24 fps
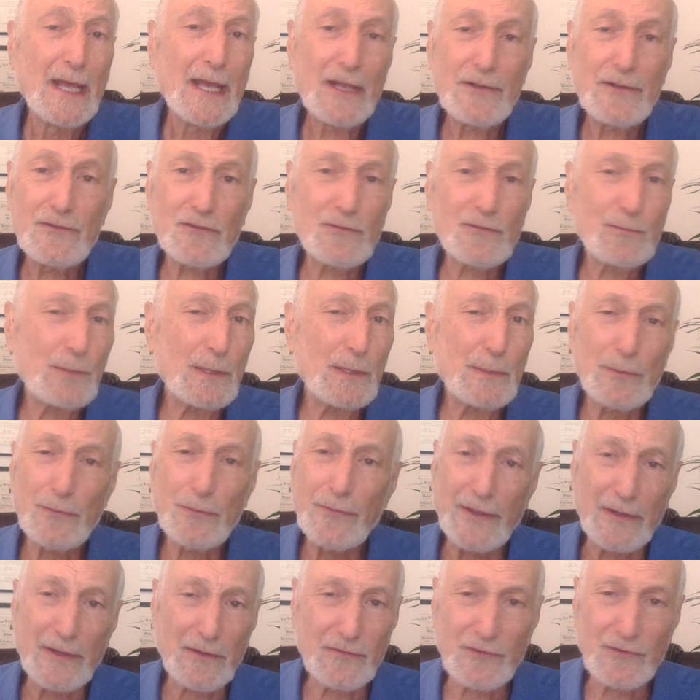And just
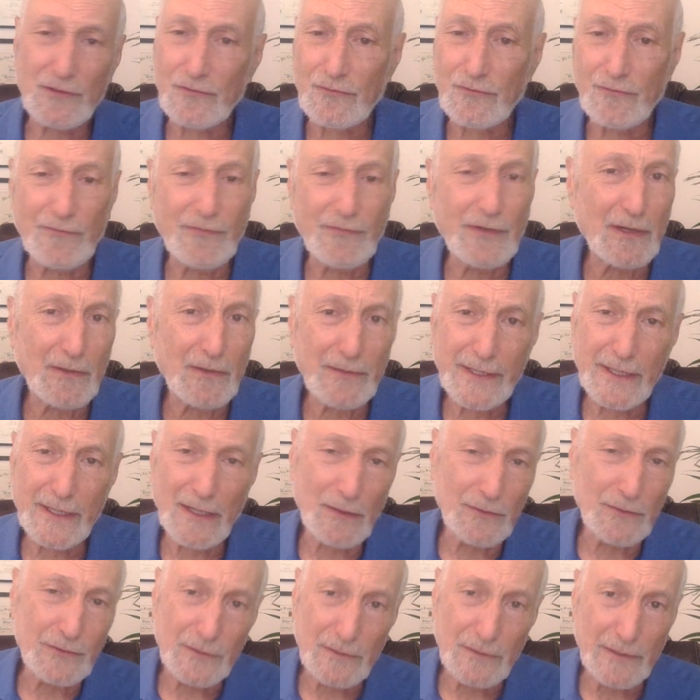people that are just very
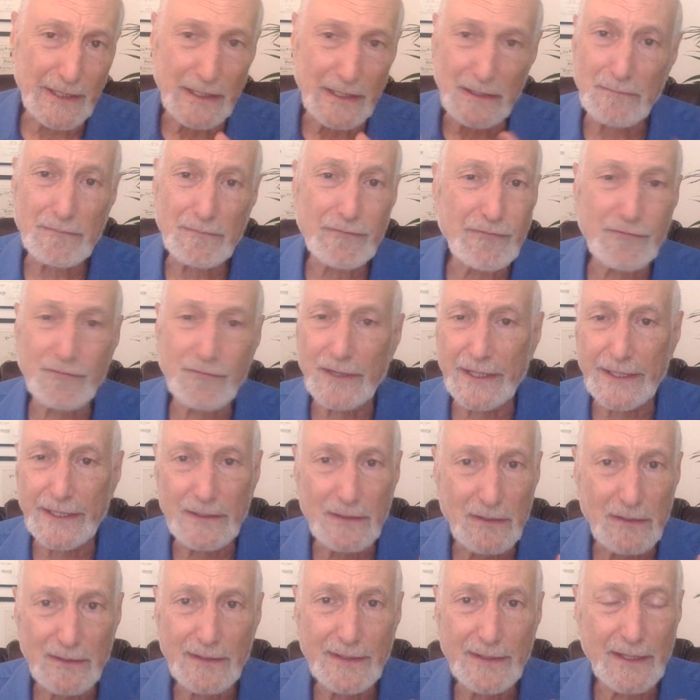elderly and
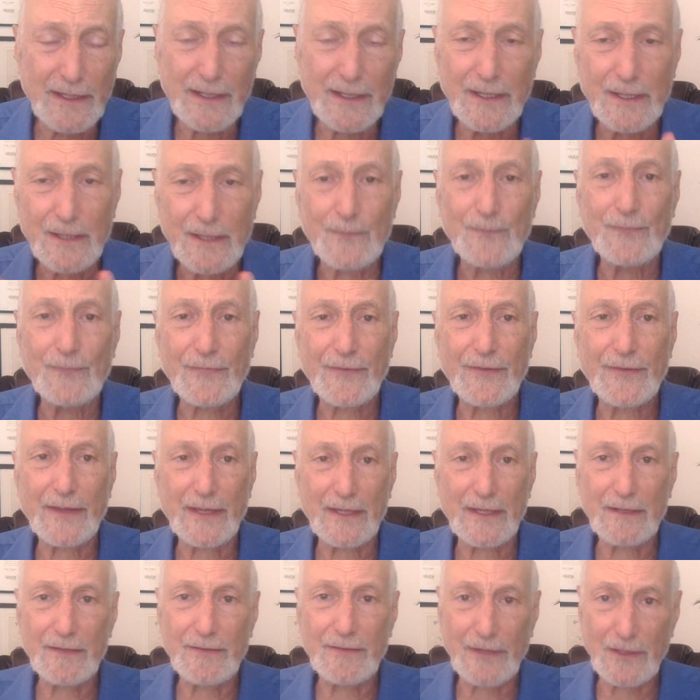frail um,
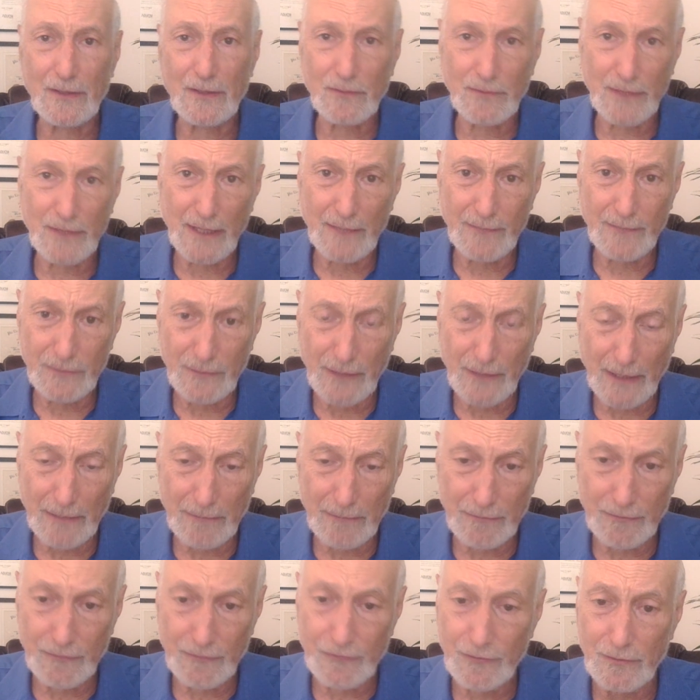they, they don't have a lot
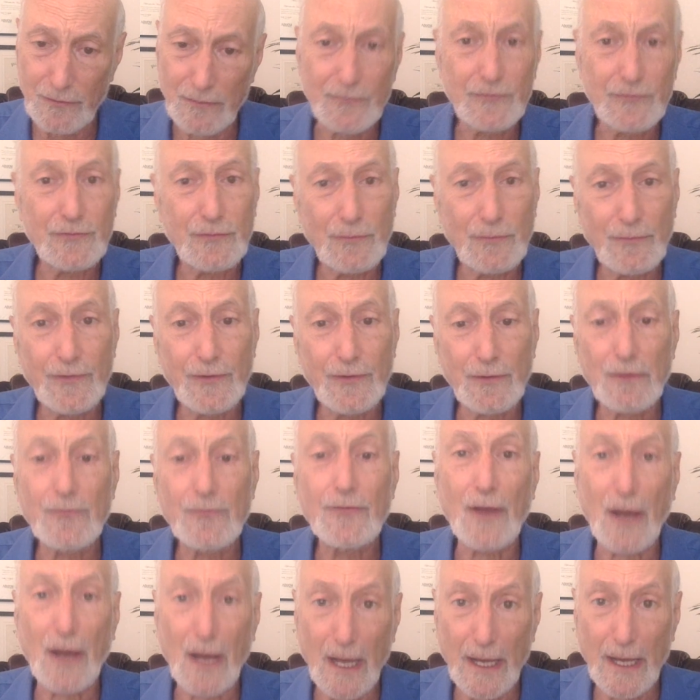of reserves. So they're at
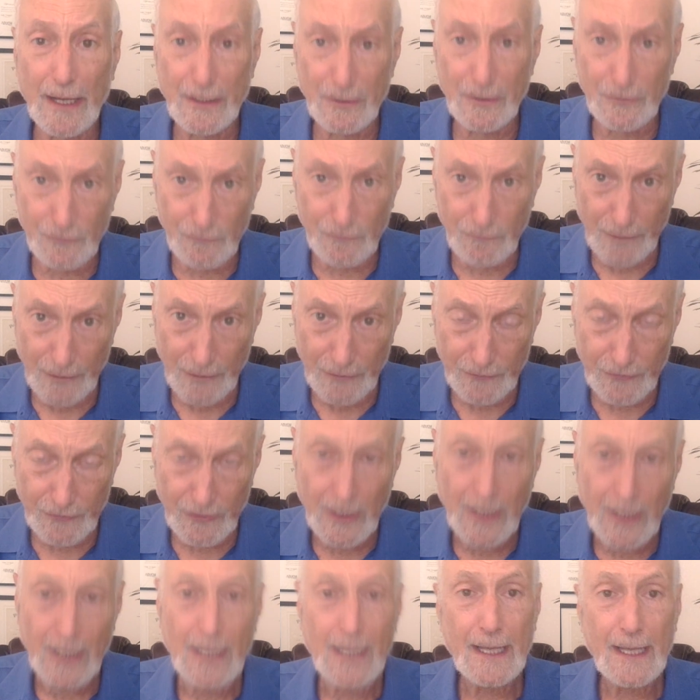the highest risk.
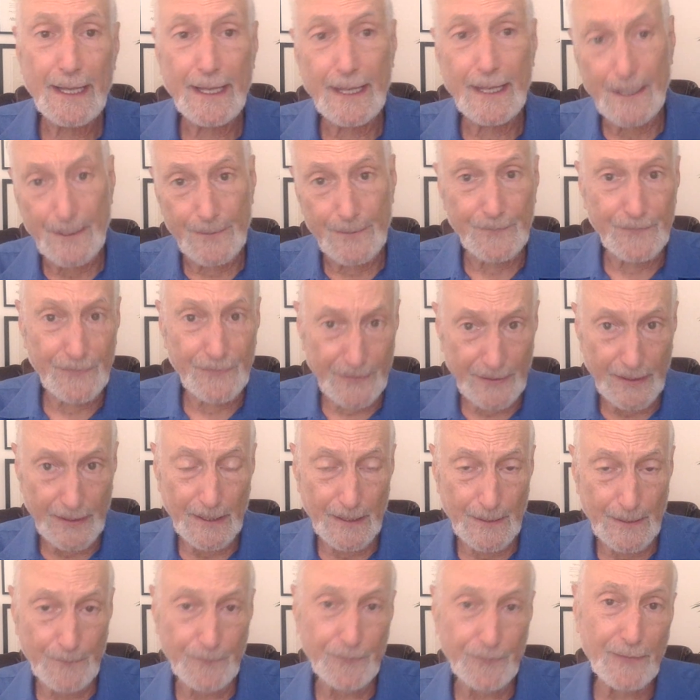And,
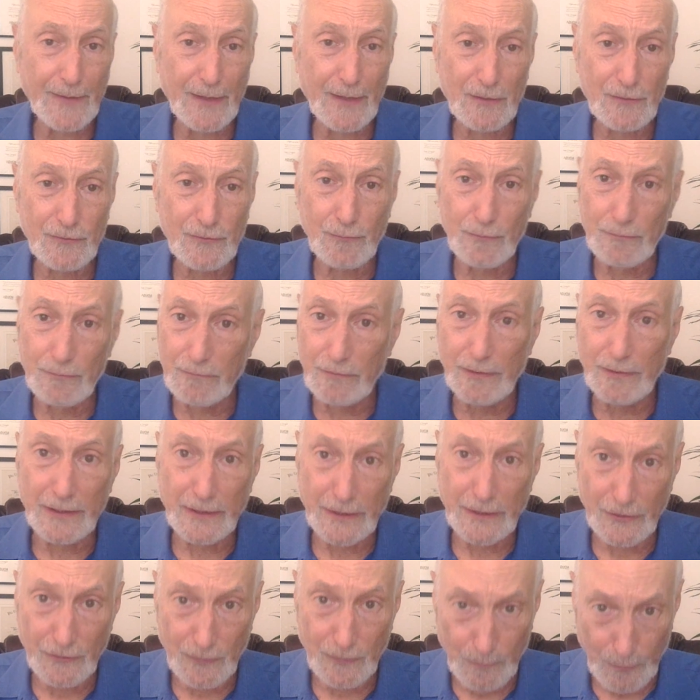um, and so we really
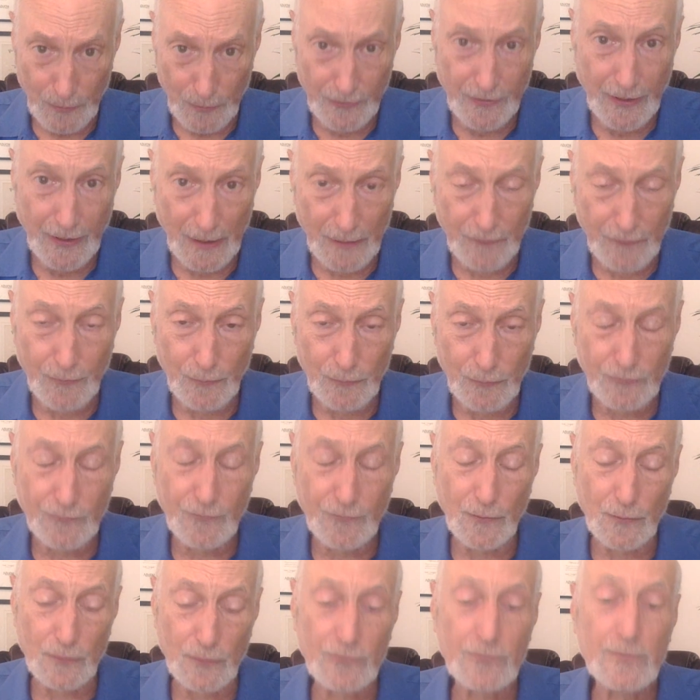need to protect those
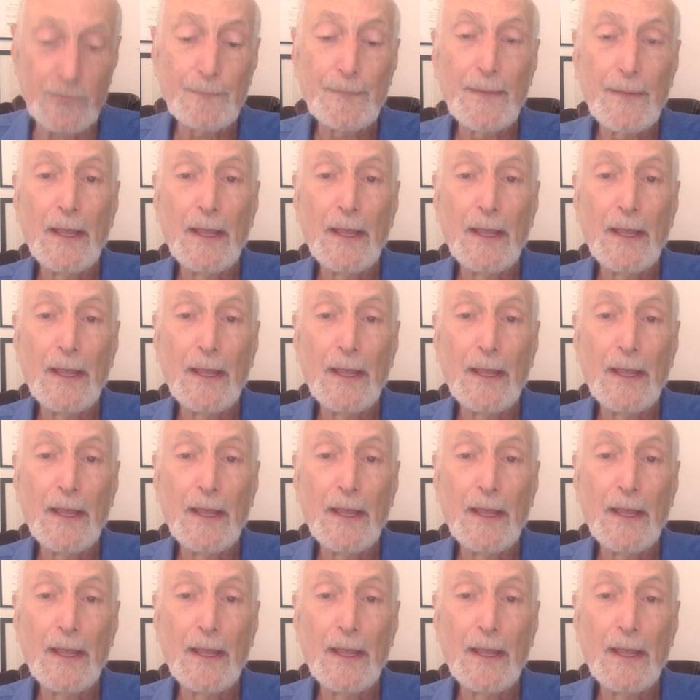folks.